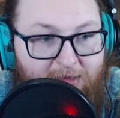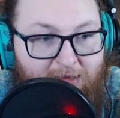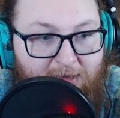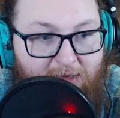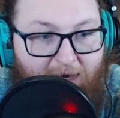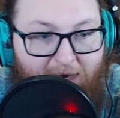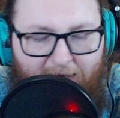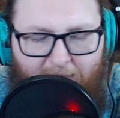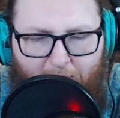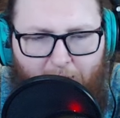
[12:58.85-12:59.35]

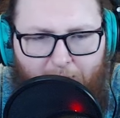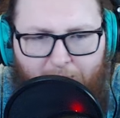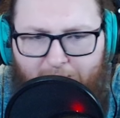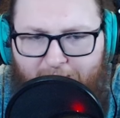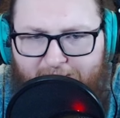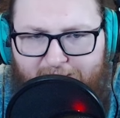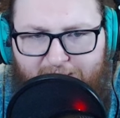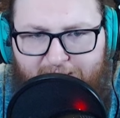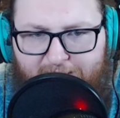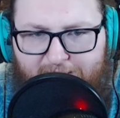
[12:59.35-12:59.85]
Kind of low
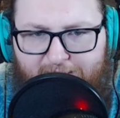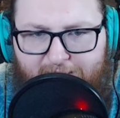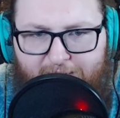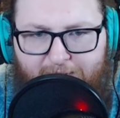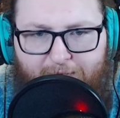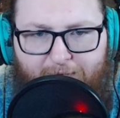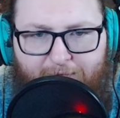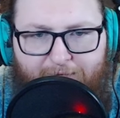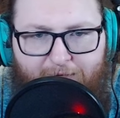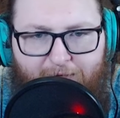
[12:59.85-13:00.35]
listings
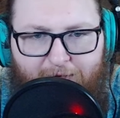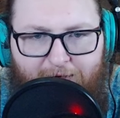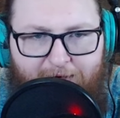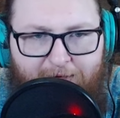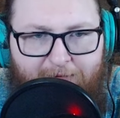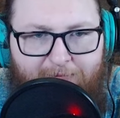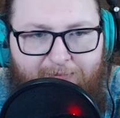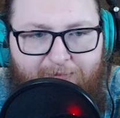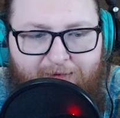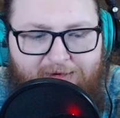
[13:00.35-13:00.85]
too for
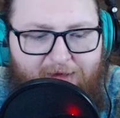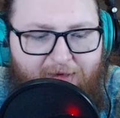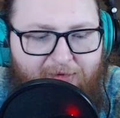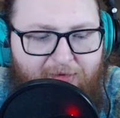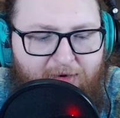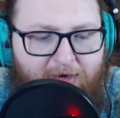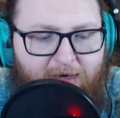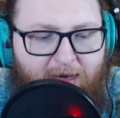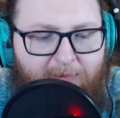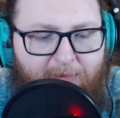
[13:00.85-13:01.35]
the set that
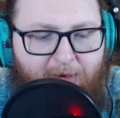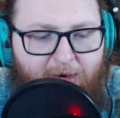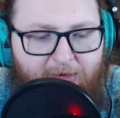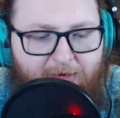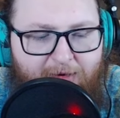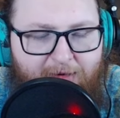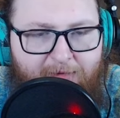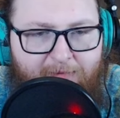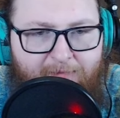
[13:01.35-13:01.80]
it came out in.